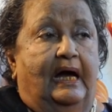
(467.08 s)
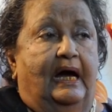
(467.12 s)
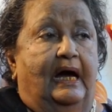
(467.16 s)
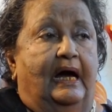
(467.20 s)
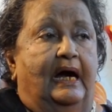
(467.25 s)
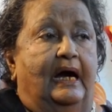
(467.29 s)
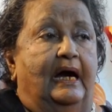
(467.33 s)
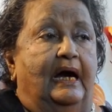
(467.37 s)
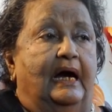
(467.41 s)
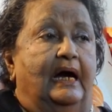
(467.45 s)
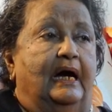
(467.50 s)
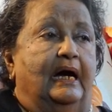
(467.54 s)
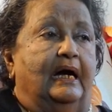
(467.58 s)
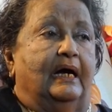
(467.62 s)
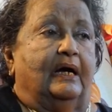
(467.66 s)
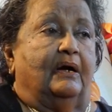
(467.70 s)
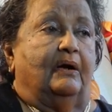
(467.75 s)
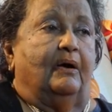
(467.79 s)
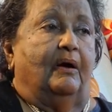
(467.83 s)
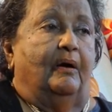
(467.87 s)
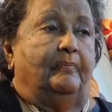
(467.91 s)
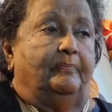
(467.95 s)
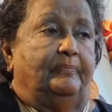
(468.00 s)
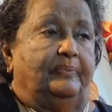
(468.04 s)
a
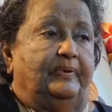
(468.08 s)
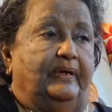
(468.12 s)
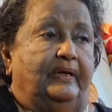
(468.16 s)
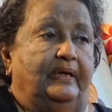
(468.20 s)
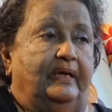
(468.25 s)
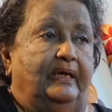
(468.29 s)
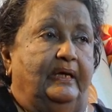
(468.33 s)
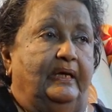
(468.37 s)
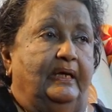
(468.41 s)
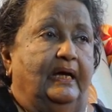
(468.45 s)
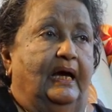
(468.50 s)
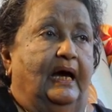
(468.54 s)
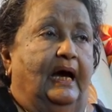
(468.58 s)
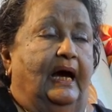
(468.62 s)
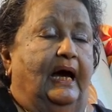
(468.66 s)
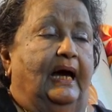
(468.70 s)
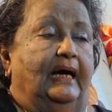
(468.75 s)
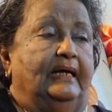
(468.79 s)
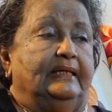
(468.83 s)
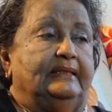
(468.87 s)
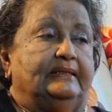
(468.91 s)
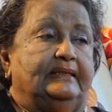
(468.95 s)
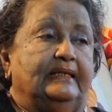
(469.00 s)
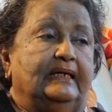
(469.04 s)
copy,
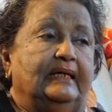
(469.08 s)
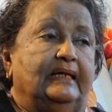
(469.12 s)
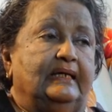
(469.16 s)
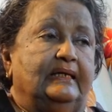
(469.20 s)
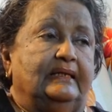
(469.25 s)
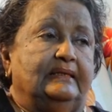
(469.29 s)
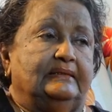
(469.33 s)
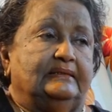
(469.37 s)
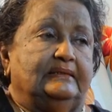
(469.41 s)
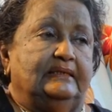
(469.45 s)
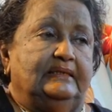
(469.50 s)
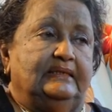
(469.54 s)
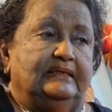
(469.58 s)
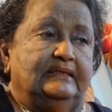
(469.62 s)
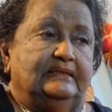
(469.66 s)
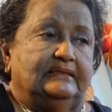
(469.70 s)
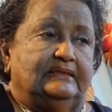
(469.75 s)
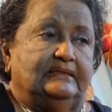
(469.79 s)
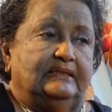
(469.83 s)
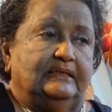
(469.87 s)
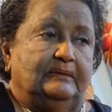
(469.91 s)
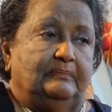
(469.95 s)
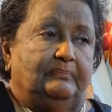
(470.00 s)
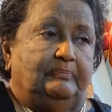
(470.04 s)
I think it's a
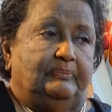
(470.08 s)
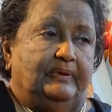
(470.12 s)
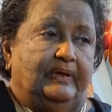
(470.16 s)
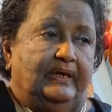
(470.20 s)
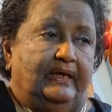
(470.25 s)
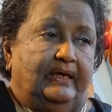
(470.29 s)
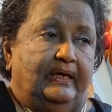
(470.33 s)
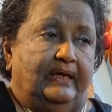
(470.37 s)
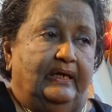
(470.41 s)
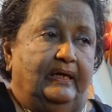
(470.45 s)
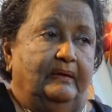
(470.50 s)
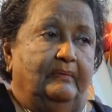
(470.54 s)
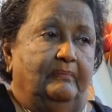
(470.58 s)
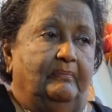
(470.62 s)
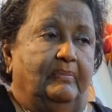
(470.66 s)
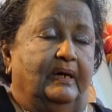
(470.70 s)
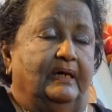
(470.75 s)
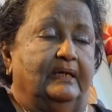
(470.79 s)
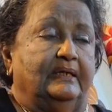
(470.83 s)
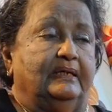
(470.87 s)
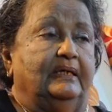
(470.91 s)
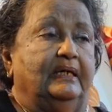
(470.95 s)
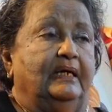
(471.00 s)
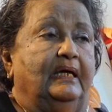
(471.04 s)
DCP,
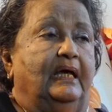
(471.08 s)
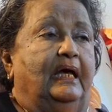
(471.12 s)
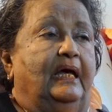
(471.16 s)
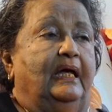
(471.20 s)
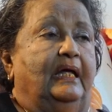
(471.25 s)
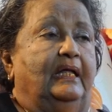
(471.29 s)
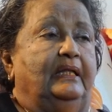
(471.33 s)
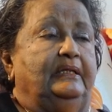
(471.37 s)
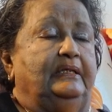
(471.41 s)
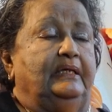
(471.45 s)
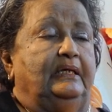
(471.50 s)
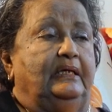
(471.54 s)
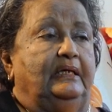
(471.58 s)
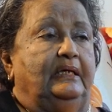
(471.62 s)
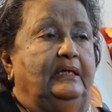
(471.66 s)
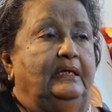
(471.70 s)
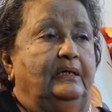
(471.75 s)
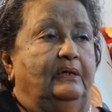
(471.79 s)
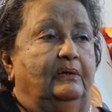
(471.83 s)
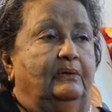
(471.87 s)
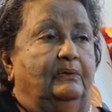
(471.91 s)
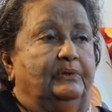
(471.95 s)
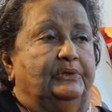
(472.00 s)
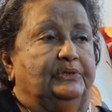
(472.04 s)
but
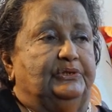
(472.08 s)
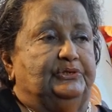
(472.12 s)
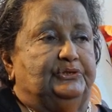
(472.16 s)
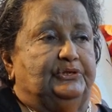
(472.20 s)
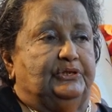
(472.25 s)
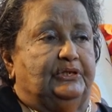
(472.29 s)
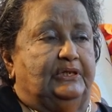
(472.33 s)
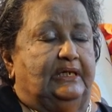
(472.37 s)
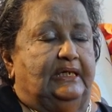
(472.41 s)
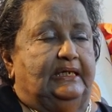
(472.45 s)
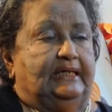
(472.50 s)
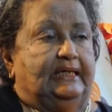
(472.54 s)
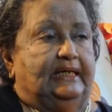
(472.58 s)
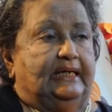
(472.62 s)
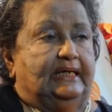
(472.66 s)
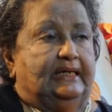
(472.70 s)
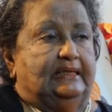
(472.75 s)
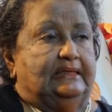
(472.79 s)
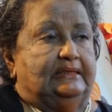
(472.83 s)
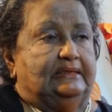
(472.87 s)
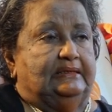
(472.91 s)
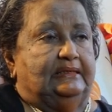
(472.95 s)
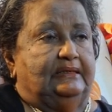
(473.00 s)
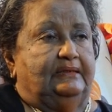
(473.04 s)
the original
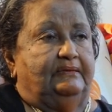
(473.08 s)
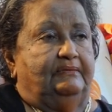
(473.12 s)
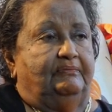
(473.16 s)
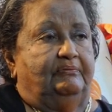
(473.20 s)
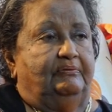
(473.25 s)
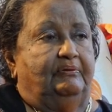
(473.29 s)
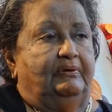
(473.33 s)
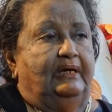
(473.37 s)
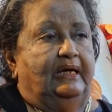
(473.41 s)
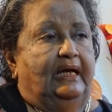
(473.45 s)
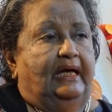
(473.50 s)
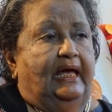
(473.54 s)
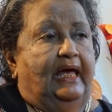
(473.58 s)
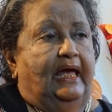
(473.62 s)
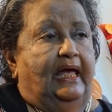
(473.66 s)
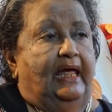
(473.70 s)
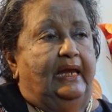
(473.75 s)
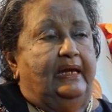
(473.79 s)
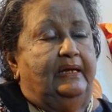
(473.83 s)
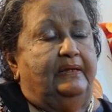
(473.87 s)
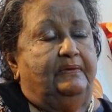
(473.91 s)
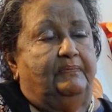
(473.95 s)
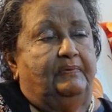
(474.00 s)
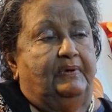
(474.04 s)
negative
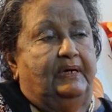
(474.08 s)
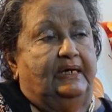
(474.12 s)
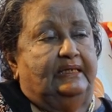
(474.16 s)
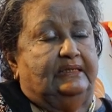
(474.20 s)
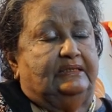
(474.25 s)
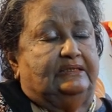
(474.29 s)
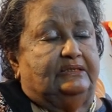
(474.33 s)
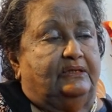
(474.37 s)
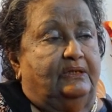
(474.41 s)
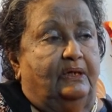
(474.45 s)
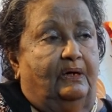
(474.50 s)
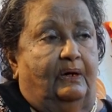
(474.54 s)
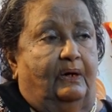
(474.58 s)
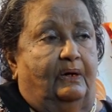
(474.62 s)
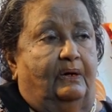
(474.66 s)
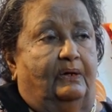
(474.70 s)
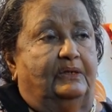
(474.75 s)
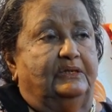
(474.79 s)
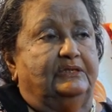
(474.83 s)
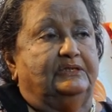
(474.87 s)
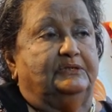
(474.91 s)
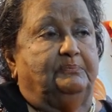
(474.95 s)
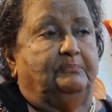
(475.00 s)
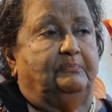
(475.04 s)
anyway is
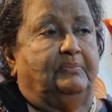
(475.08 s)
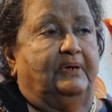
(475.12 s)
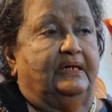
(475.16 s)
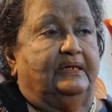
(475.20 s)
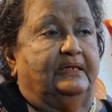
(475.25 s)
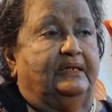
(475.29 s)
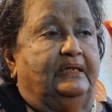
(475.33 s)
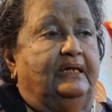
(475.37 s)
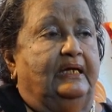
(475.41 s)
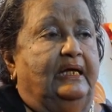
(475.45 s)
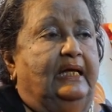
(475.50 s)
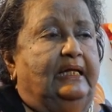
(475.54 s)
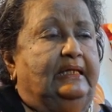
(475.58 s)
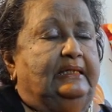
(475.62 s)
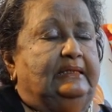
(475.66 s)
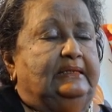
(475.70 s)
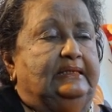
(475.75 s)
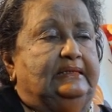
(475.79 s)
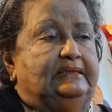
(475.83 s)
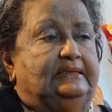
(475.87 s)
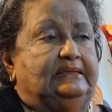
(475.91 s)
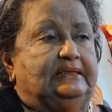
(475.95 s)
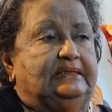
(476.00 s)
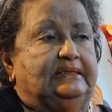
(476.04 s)
lost, but
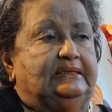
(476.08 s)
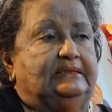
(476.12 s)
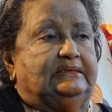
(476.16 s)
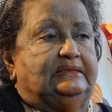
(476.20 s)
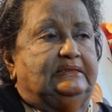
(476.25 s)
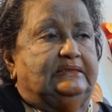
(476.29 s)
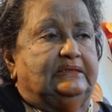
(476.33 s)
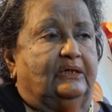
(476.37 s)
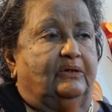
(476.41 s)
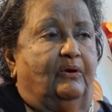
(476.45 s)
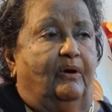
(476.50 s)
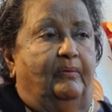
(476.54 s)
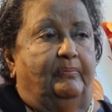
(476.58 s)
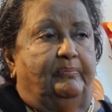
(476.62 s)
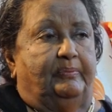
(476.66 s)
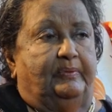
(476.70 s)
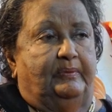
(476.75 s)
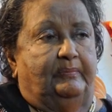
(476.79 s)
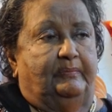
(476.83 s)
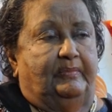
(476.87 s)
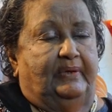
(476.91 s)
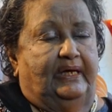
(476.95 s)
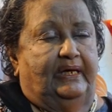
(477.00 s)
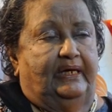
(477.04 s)
this is a copy
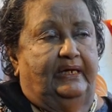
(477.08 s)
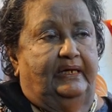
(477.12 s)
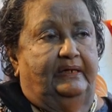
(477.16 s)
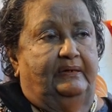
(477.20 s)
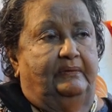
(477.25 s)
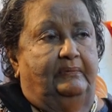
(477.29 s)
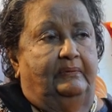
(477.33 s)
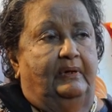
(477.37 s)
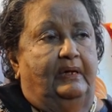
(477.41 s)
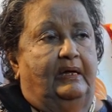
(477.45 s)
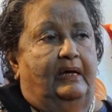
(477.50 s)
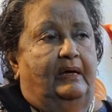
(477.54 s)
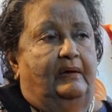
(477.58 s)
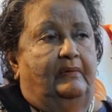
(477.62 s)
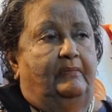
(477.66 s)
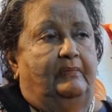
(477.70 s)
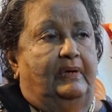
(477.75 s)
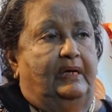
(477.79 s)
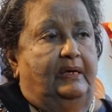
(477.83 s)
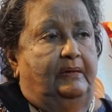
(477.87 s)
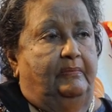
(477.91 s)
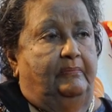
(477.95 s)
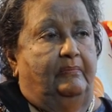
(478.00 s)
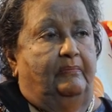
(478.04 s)

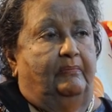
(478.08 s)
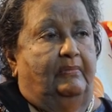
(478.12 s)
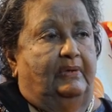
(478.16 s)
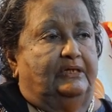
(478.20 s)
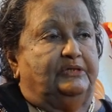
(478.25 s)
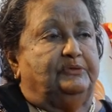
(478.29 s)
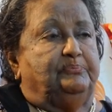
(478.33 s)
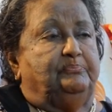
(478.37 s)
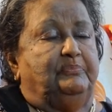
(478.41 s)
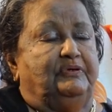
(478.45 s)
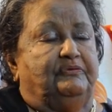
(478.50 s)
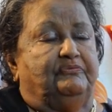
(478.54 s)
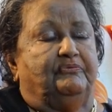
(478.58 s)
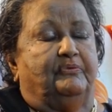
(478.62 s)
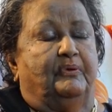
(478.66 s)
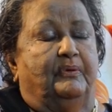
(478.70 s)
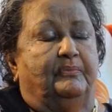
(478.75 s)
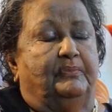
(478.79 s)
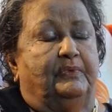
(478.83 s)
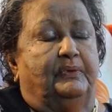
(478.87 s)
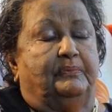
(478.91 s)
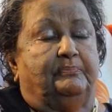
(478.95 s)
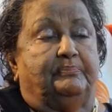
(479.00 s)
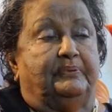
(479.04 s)
must be
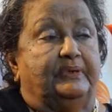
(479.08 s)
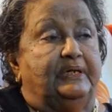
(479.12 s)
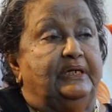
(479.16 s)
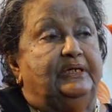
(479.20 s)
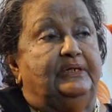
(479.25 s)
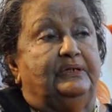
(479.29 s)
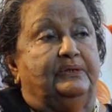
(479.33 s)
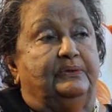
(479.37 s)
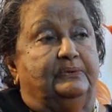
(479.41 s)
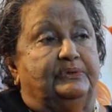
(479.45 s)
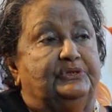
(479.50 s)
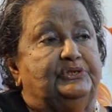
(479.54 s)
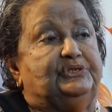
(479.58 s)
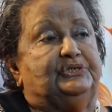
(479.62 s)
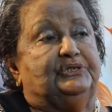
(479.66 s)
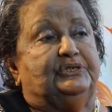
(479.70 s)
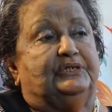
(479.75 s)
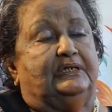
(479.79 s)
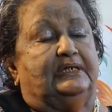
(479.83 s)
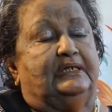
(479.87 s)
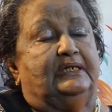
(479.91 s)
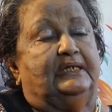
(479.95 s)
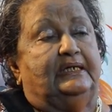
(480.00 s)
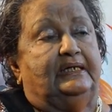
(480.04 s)
from the print
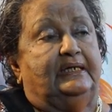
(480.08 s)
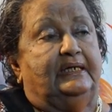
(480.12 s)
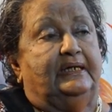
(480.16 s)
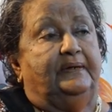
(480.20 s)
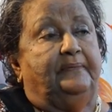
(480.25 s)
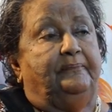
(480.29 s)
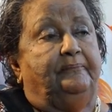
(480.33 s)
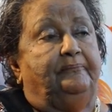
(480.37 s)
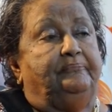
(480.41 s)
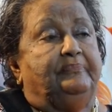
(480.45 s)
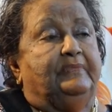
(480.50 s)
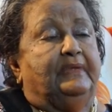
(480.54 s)
originally,